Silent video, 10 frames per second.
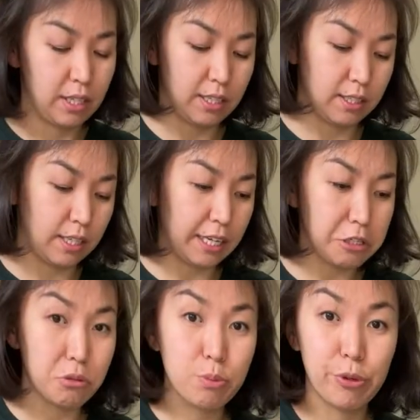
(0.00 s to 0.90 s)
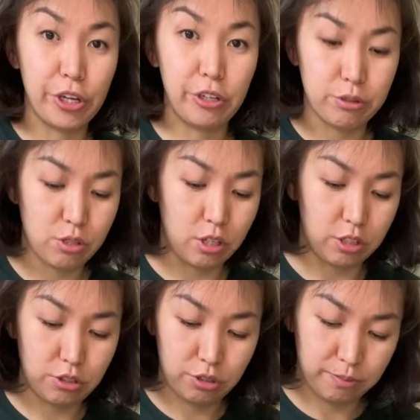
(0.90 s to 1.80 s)
I use potato
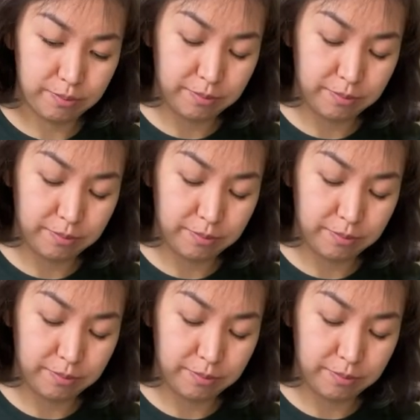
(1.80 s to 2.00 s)
starch.